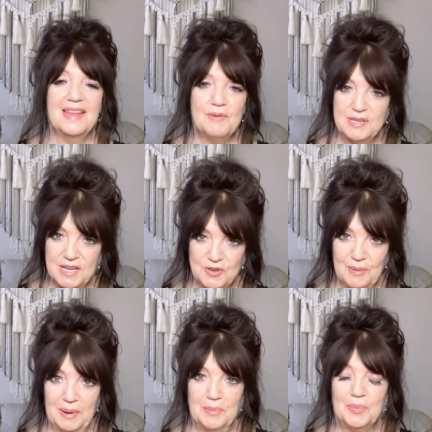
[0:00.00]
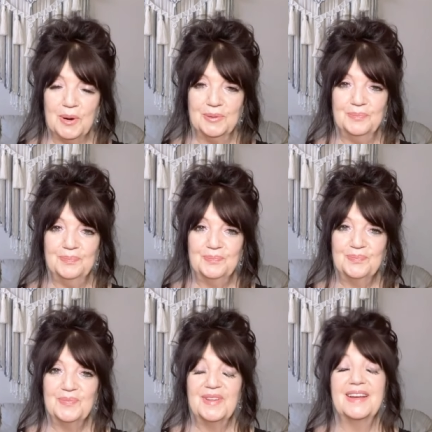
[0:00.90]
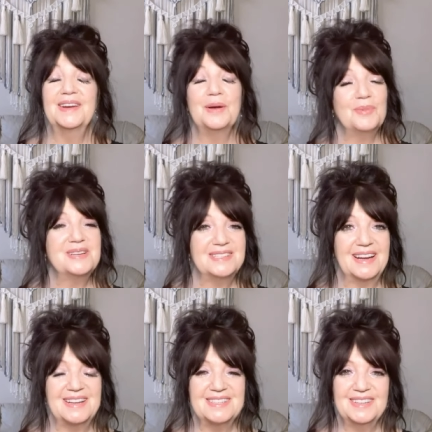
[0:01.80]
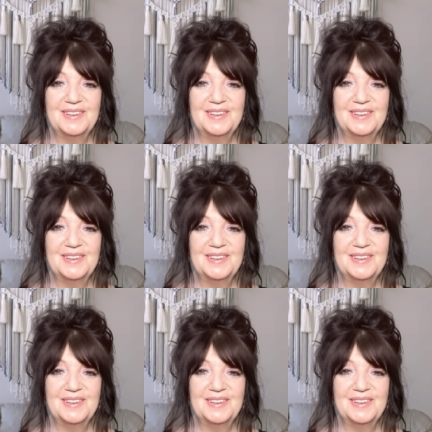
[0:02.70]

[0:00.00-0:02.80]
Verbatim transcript: That was extremely important. Number six,